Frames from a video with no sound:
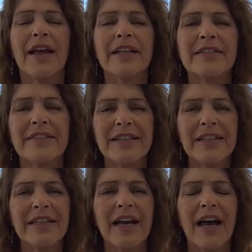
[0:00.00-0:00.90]
and
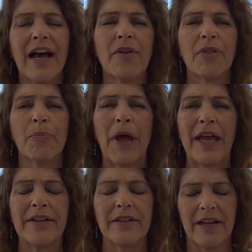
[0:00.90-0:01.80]
see how the
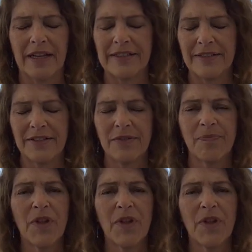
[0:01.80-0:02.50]
pet does.